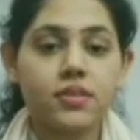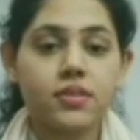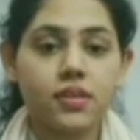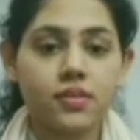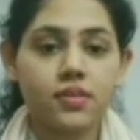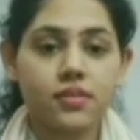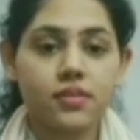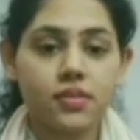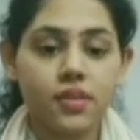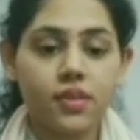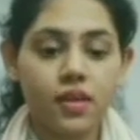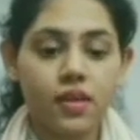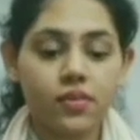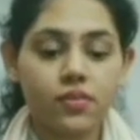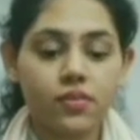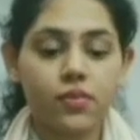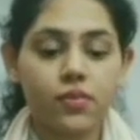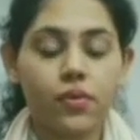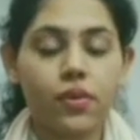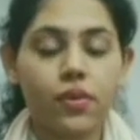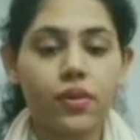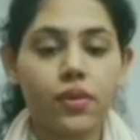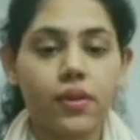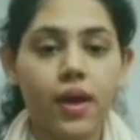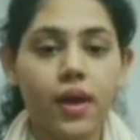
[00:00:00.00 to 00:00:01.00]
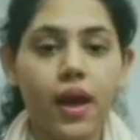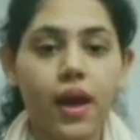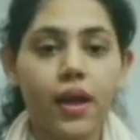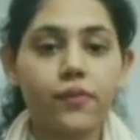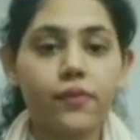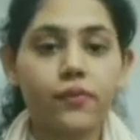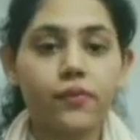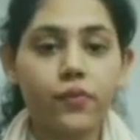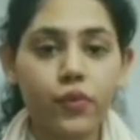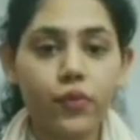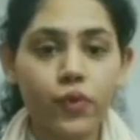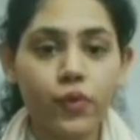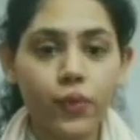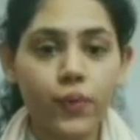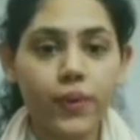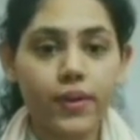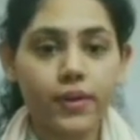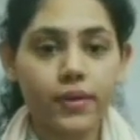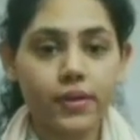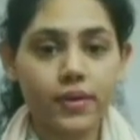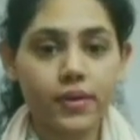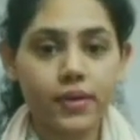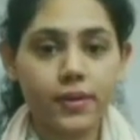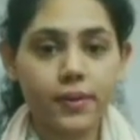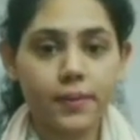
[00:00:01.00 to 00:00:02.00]
successful and
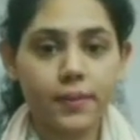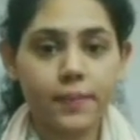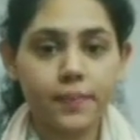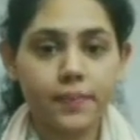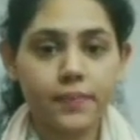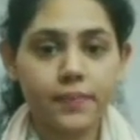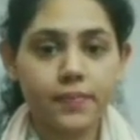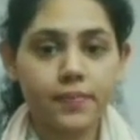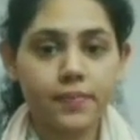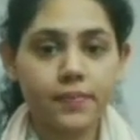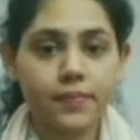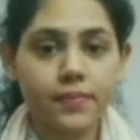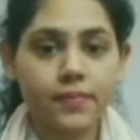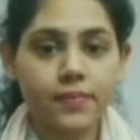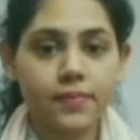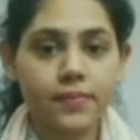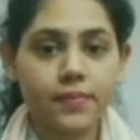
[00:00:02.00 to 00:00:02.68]
fluently